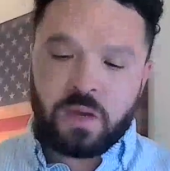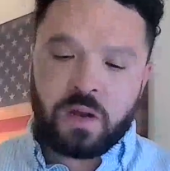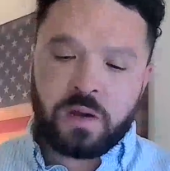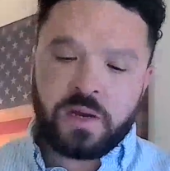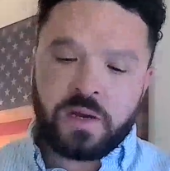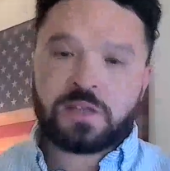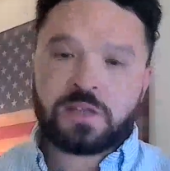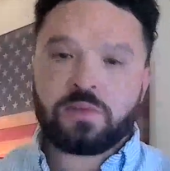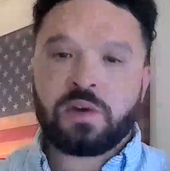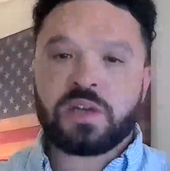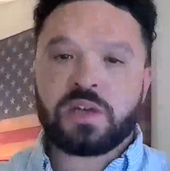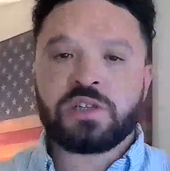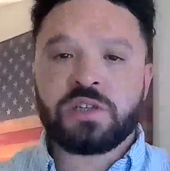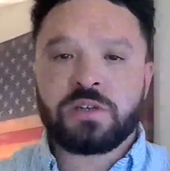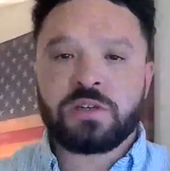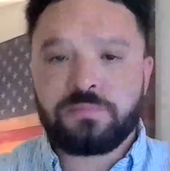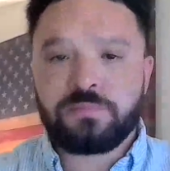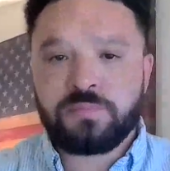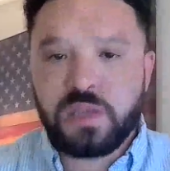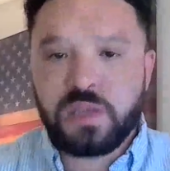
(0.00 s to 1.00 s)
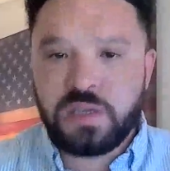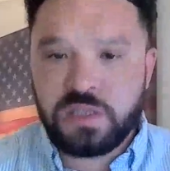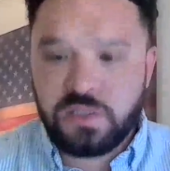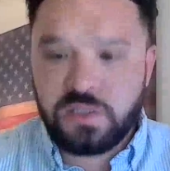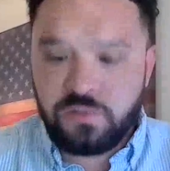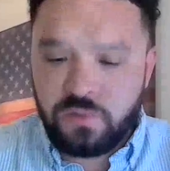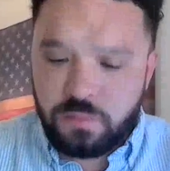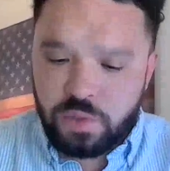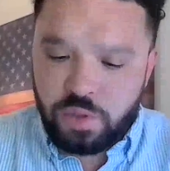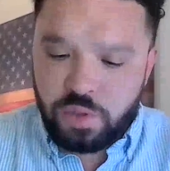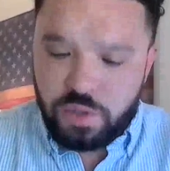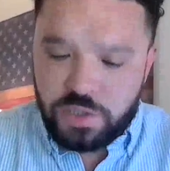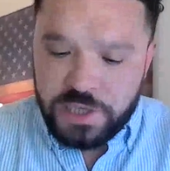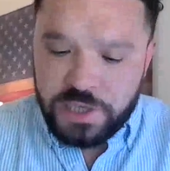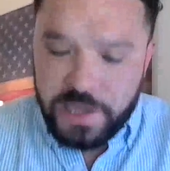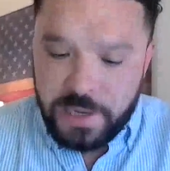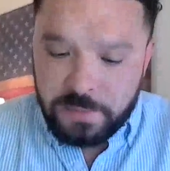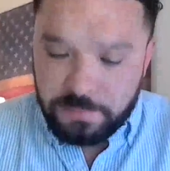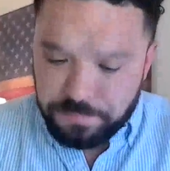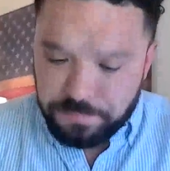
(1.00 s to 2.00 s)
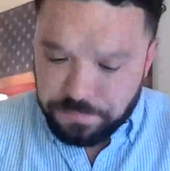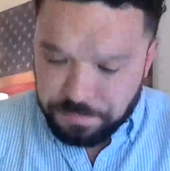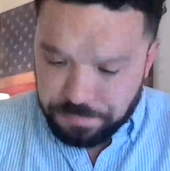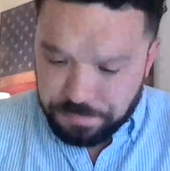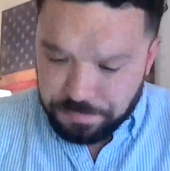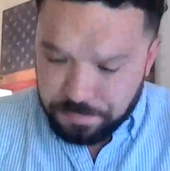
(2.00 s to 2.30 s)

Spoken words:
Our next question is from Georgette.